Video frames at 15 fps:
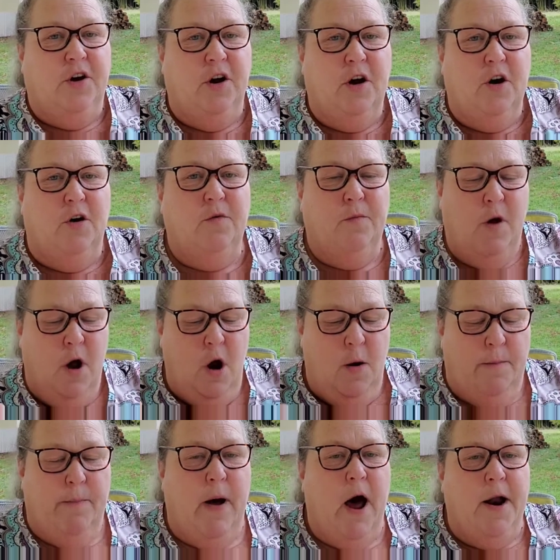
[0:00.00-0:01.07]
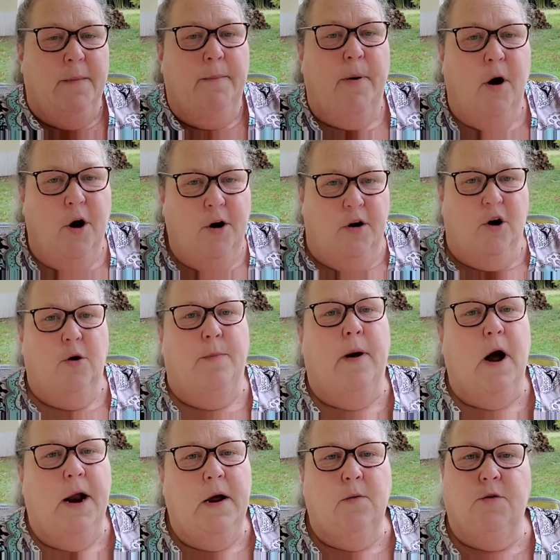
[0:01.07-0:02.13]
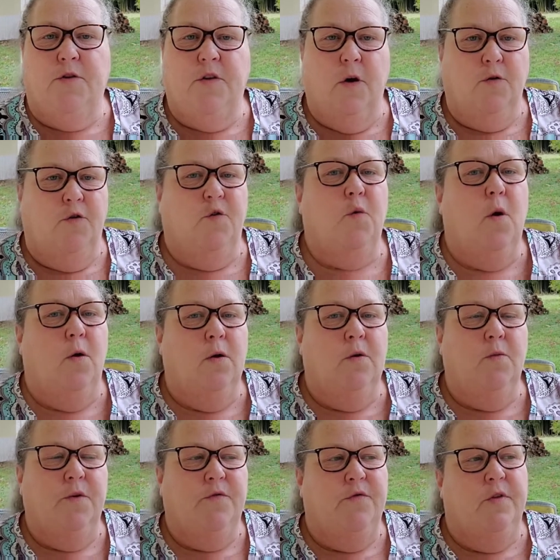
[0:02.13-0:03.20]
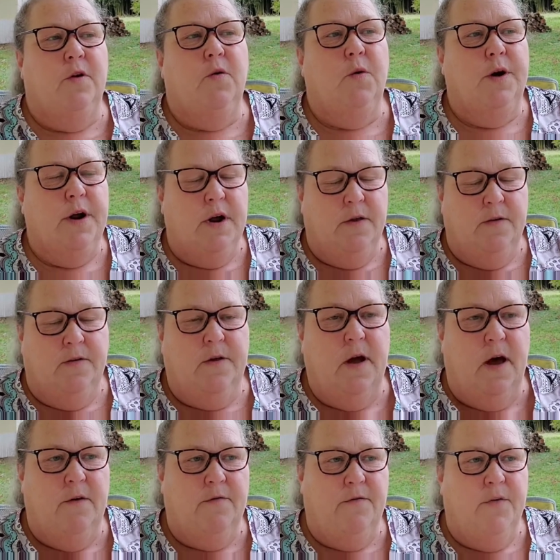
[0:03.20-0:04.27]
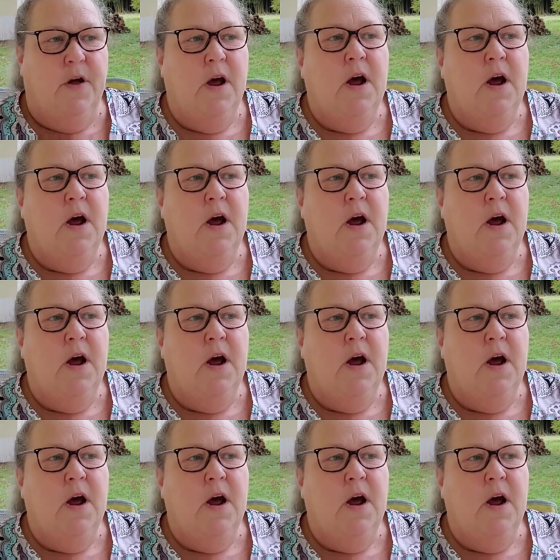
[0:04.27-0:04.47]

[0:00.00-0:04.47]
her bottom part of her body was so swollen with fluid and stuff.